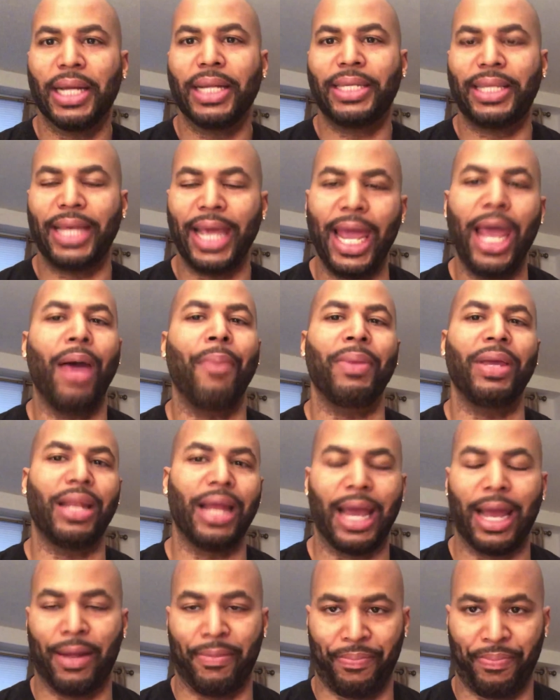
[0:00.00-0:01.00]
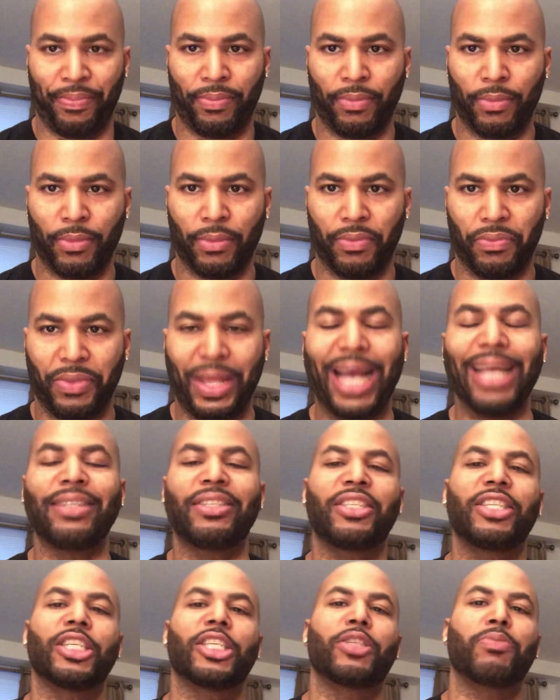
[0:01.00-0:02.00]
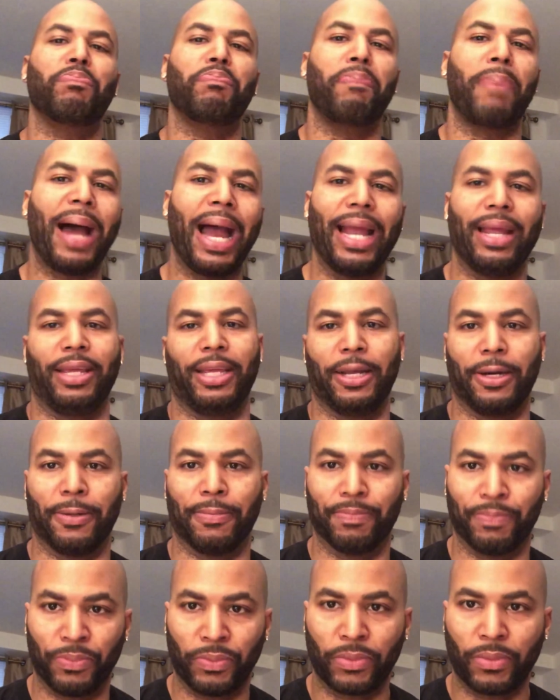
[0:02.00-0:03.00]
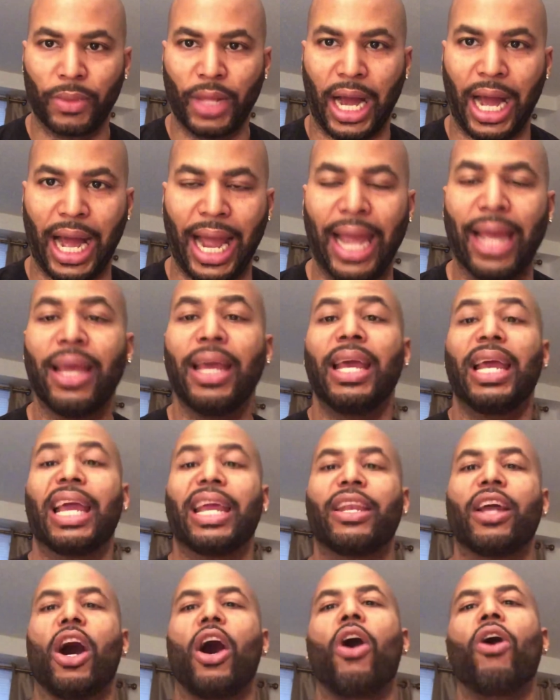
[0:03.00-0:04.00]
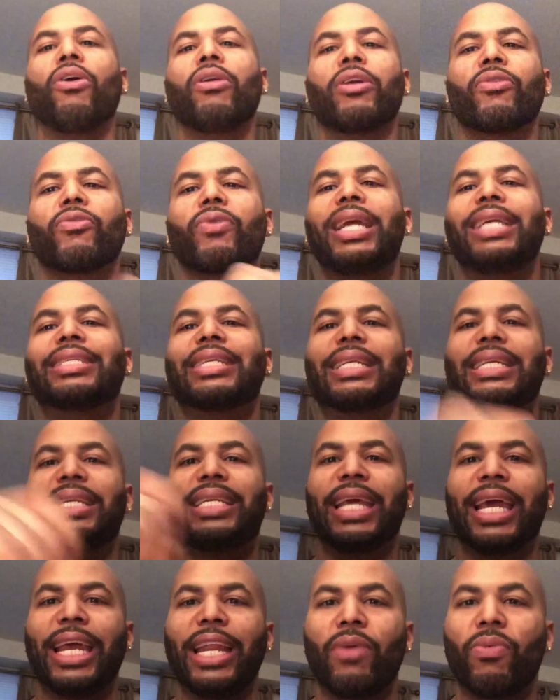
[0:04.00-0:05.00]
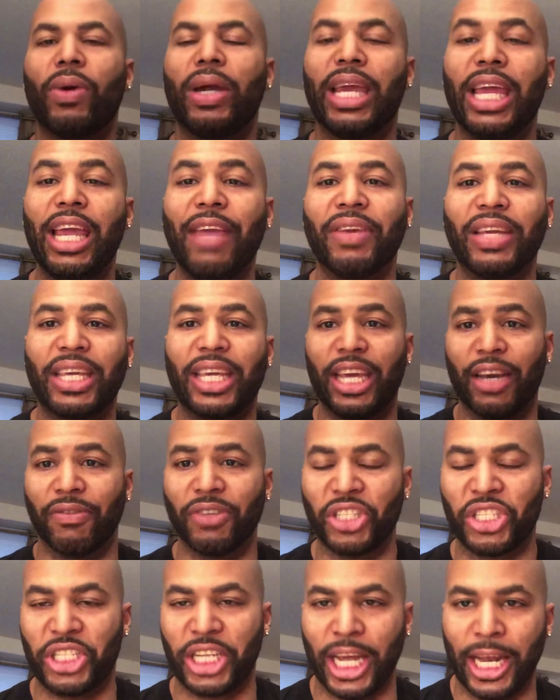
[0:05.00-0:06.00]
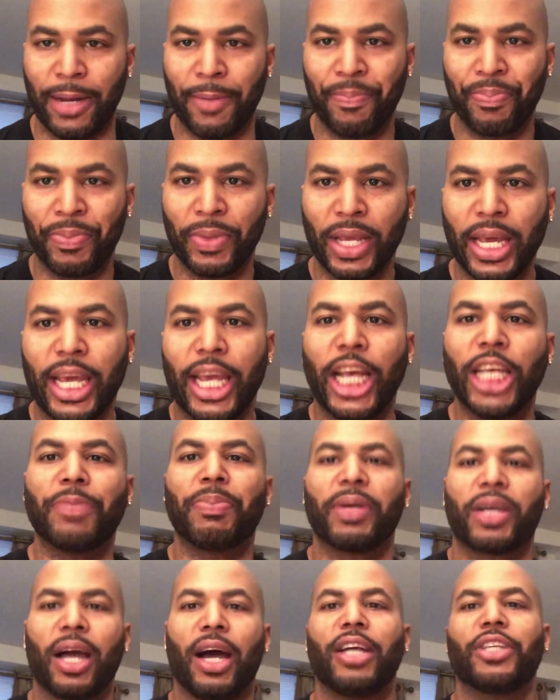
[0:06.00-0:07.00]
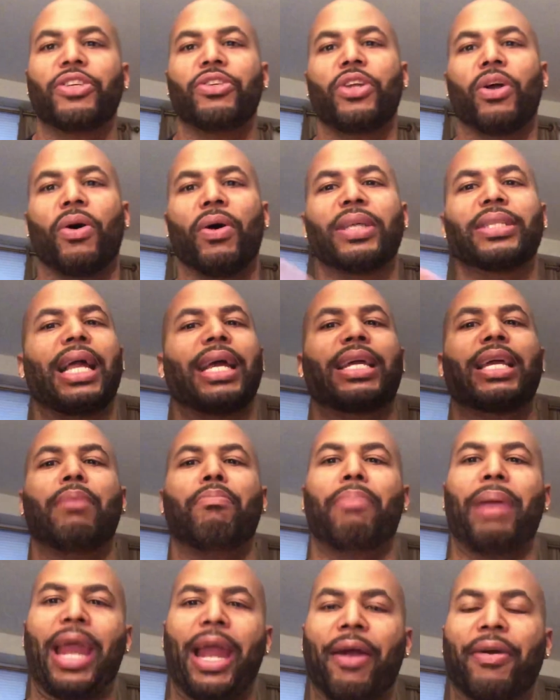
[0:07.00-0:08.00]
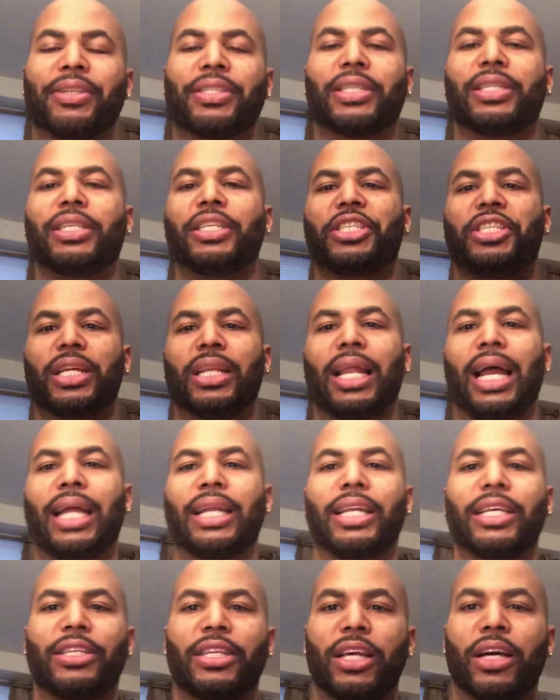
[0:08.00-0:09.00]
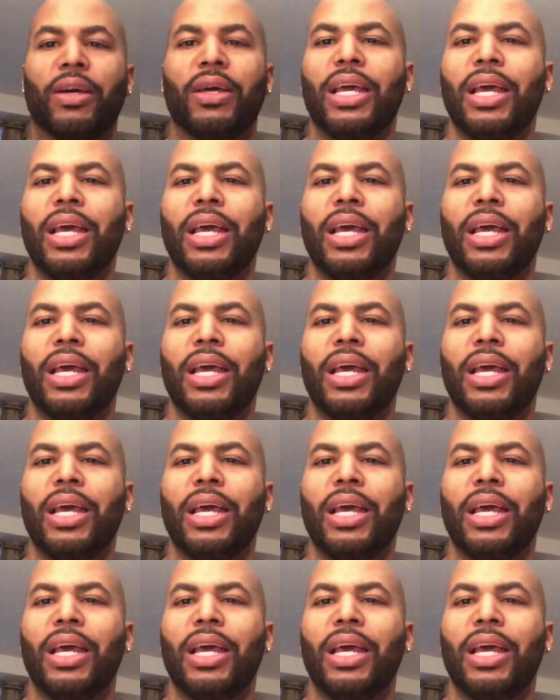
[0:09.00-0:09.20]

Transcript: Tell me that. That's to spite him. All right? And the only reason Diddy would even give a shit is because, you know, it's like embarrassing and shit like this here.